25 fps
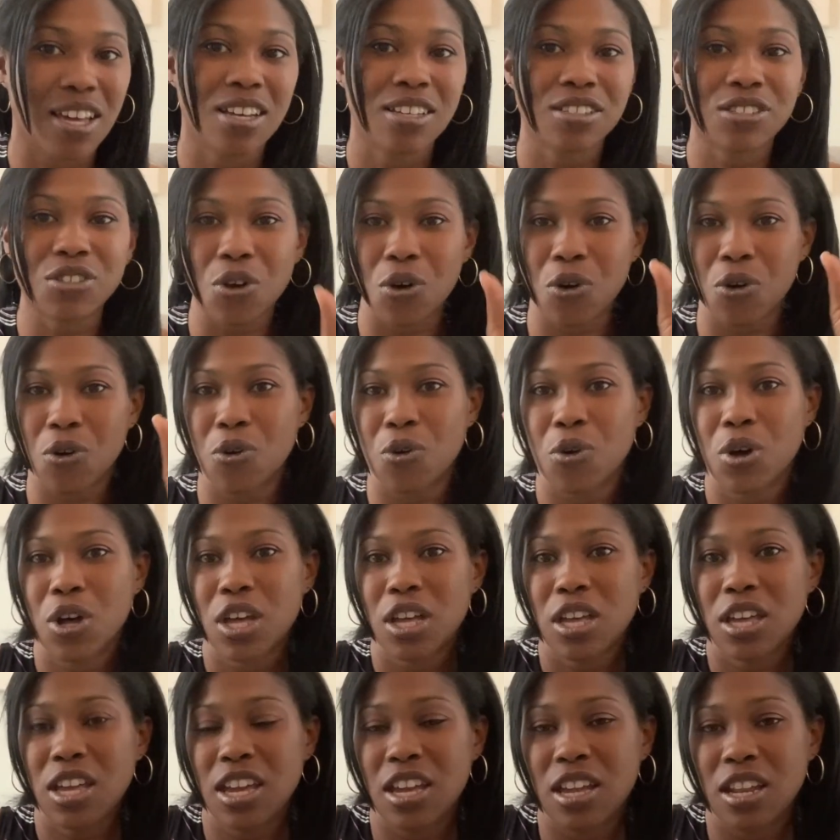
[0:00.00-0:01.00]
So
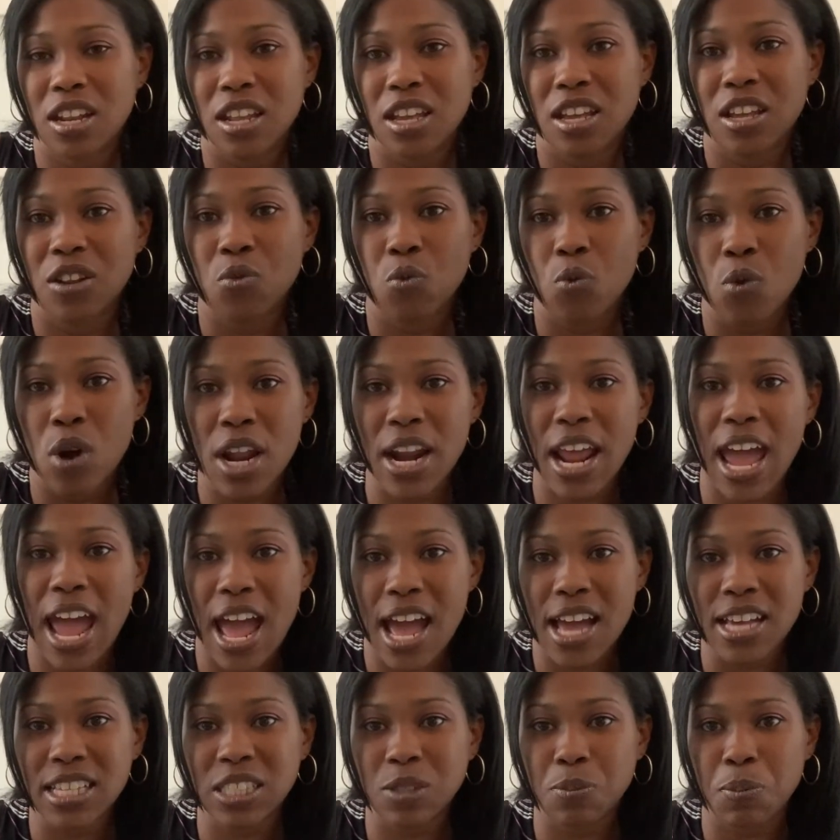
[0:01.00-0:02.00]
in one
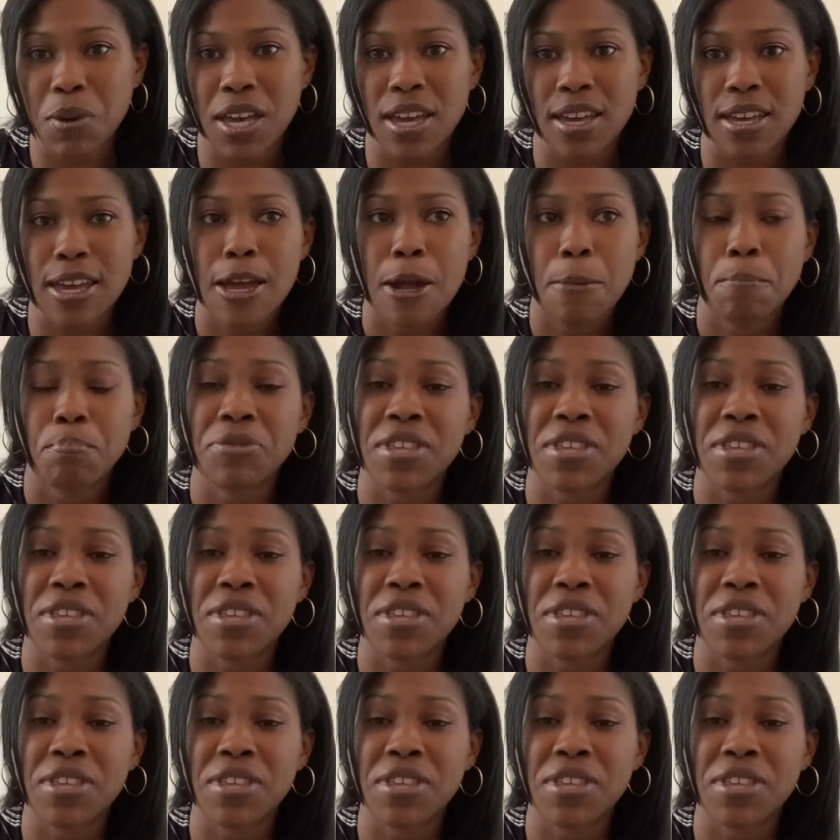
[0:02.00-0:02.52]
aspect,